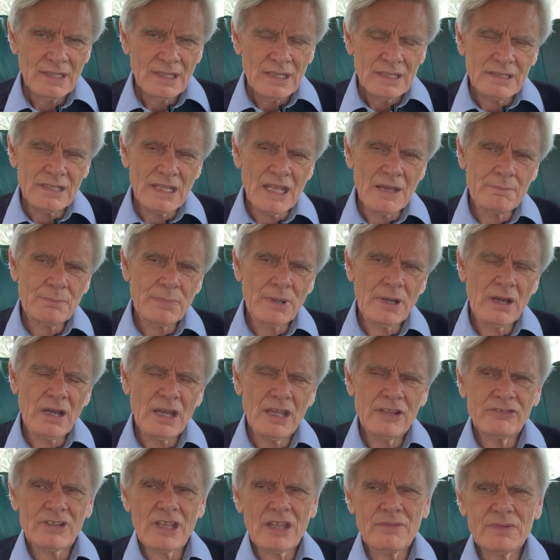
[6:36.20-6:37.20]
Now,
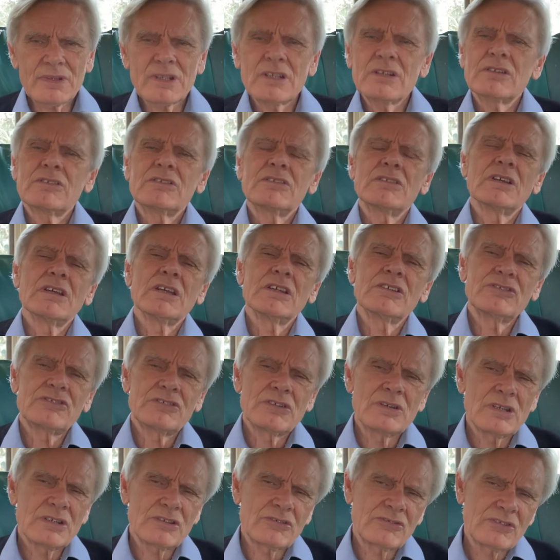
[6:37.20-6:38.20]
buyers advocate
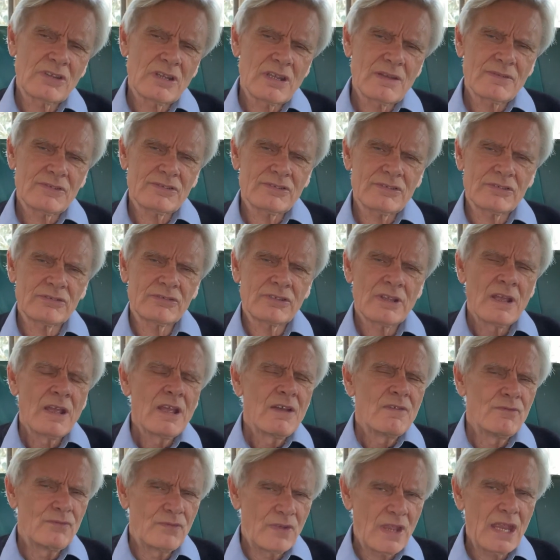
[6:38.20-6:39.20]
search services
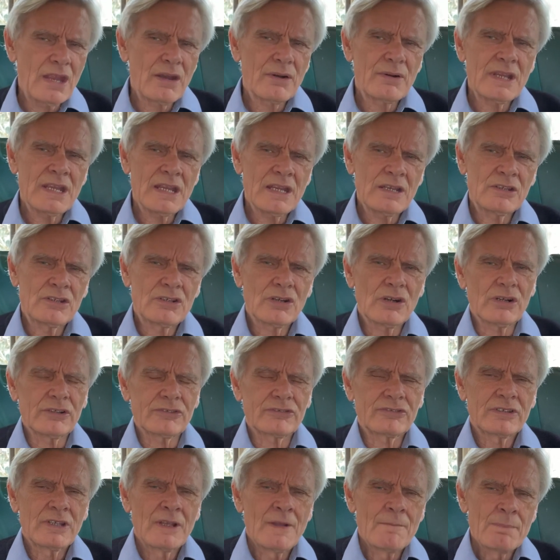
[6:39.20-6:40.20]
vary in
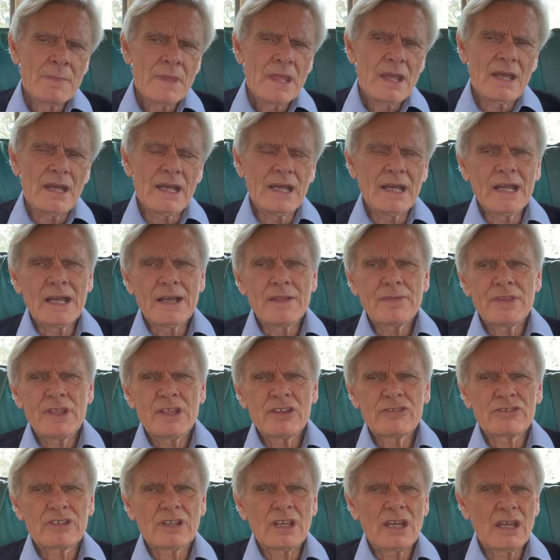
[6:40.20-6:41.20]
cost.
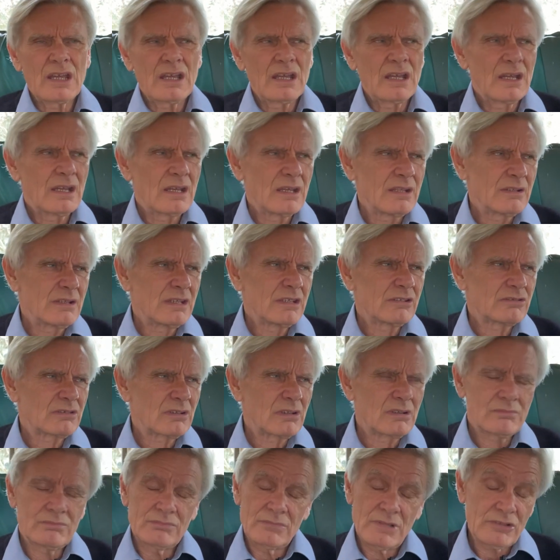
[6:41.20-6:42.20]
There's
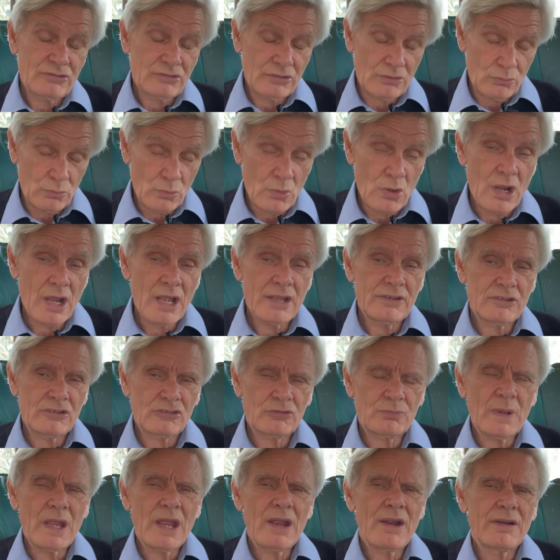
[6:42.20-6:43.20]
a wide
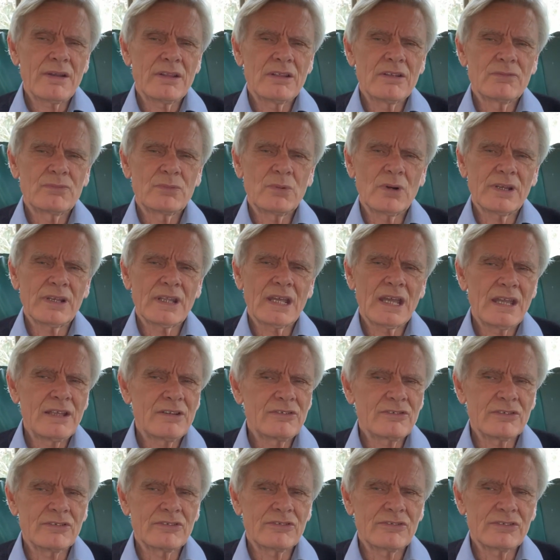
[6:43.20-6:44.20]
disparity of what
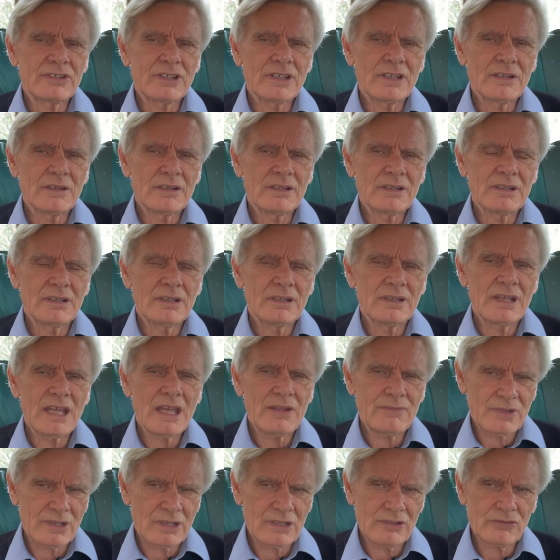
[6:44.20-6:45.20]
agents,
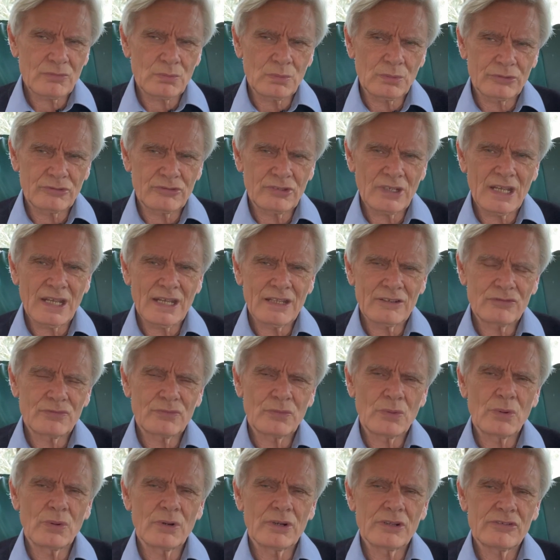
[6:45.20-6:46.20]
advocates will charge
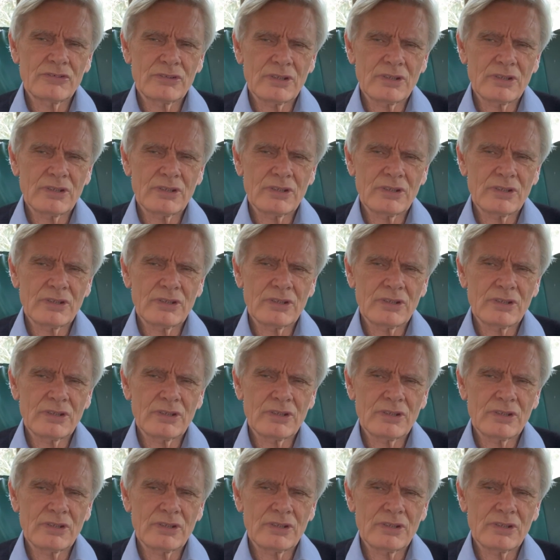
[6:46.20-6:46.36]
for a